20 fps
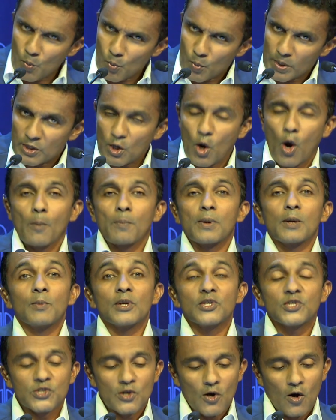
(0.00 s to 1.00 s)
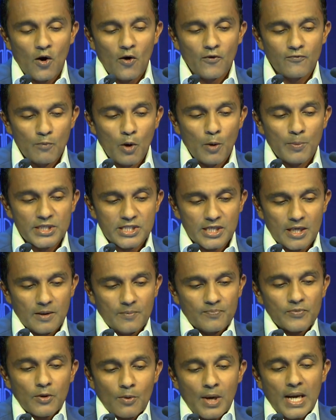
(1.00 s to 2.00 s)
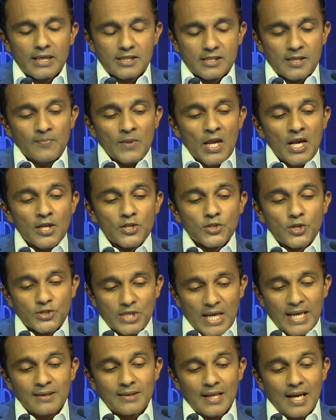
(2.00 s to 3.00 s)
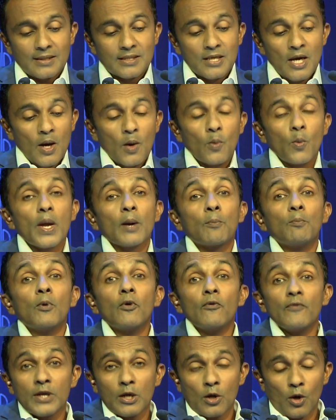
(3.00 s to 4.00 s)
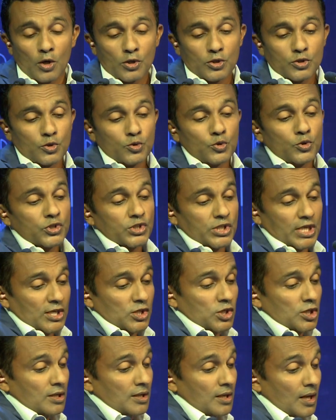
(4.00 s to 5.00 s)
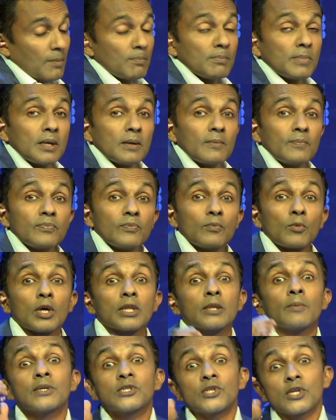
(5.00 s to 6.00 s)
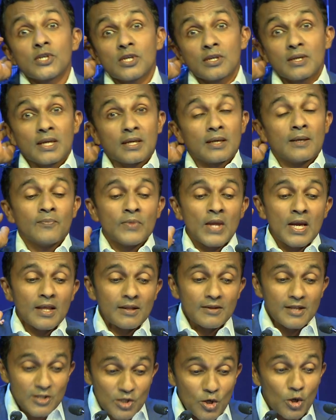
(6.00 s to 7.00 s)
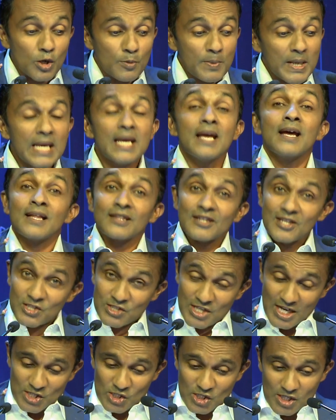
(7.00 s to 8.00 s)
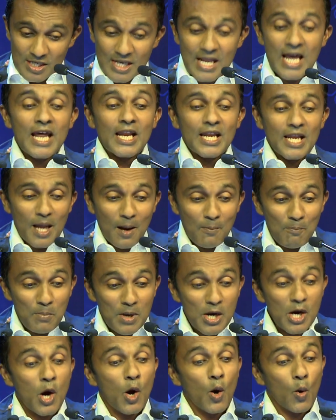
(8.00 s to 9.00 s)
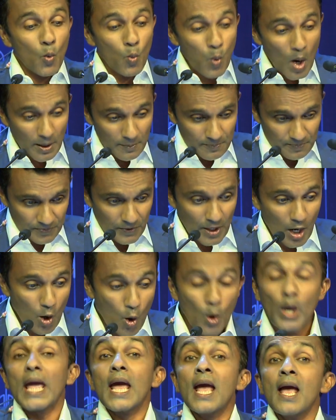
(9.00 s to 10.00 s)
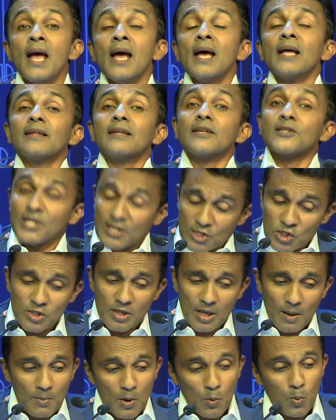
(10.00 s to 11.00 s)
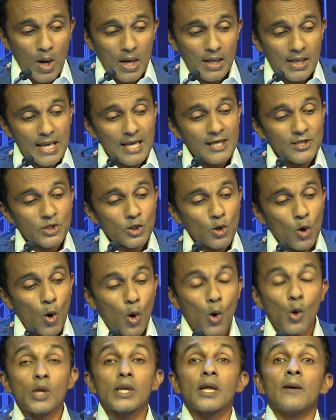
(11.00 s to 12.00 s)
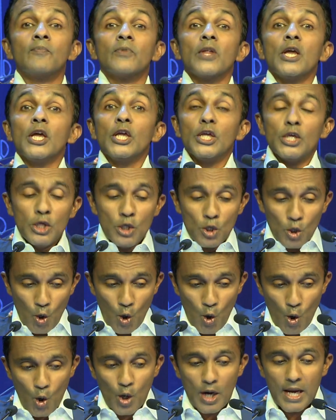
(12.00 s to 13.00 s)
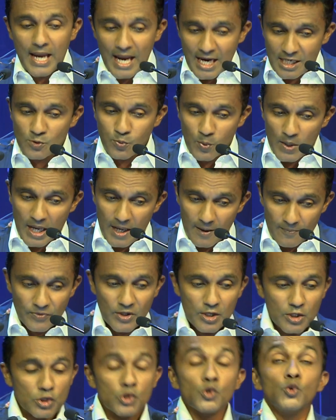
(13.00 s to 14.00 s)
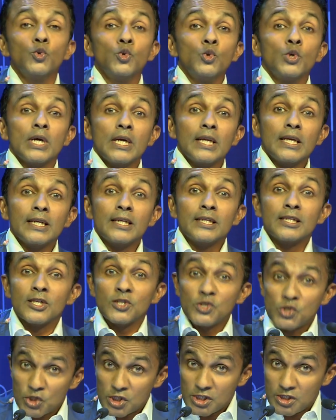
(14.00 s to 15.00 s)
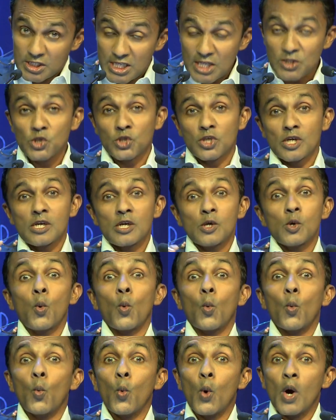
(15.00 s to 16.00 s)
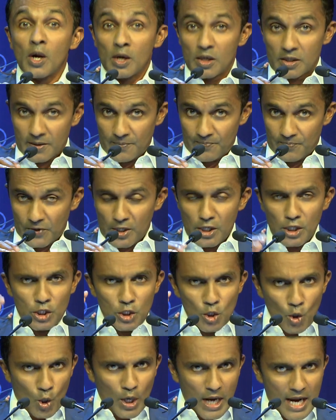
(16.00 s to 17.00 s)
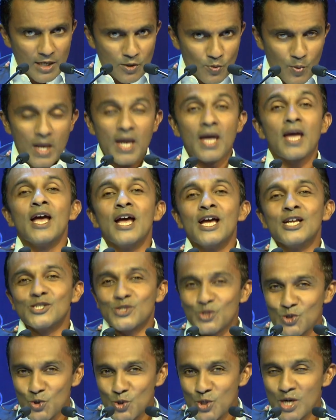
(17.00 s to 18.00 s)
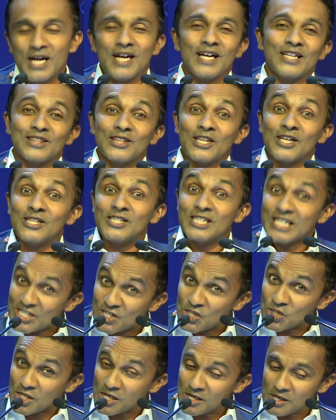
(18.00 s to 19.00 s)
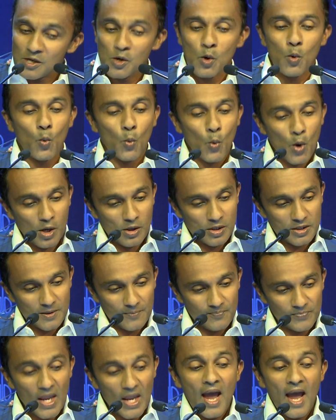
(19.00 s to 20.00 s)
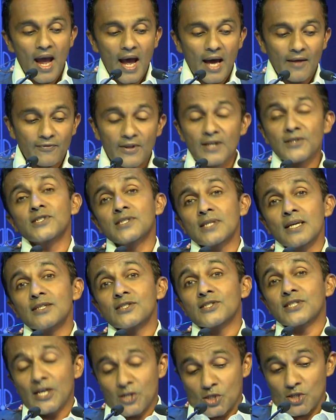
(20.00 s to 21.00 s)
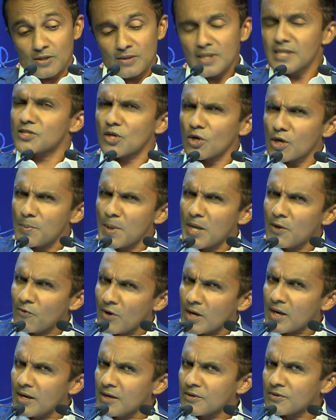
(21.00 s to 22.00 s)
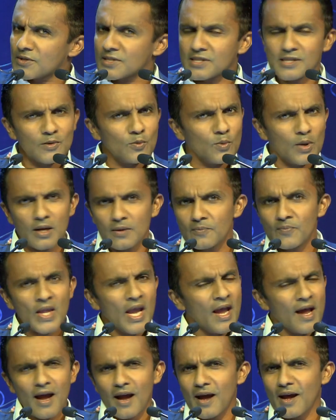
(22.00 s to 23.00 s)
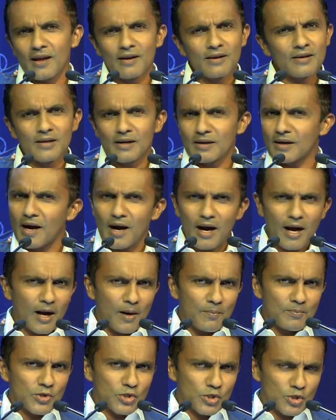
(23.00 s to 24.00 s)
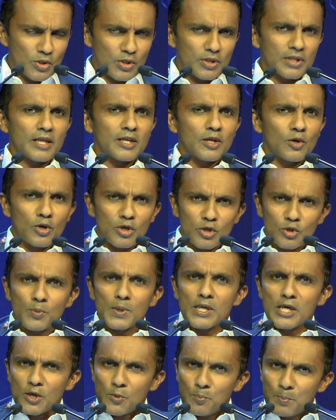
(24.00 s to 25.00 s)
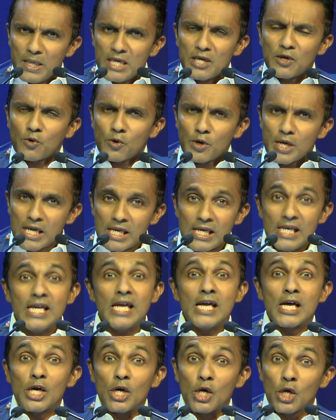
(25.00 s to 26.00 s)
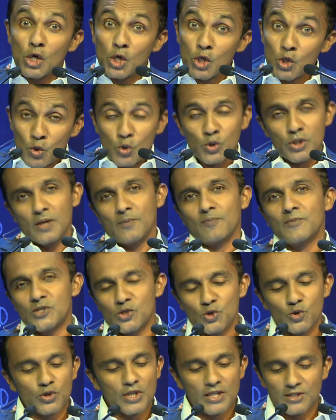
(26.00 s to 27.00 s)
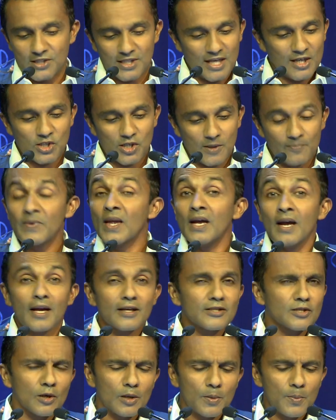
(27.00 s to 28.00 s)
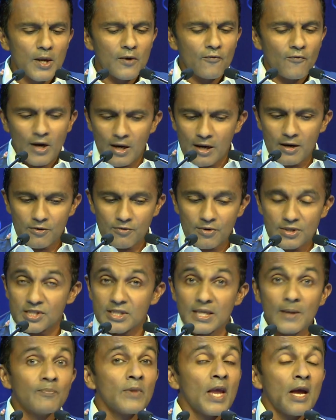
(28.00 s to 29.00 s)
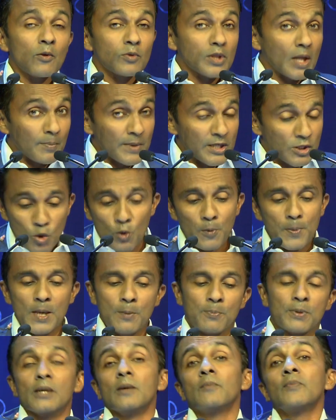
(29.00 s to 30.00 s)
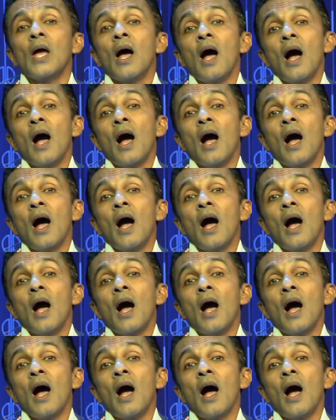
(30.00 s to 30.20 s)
with the compliments of Mobitel. Right. So saying that, we're moving on to session number. This is going to be the session number 1. Okay. The session number 1 is called Your Gateway to the Digital World. Your Gateway to the Digital World. And this session is going to be a very interesting one, and I'm sure that you're going to be really glued to this session. It's going to be very interesting. There'll be 2 people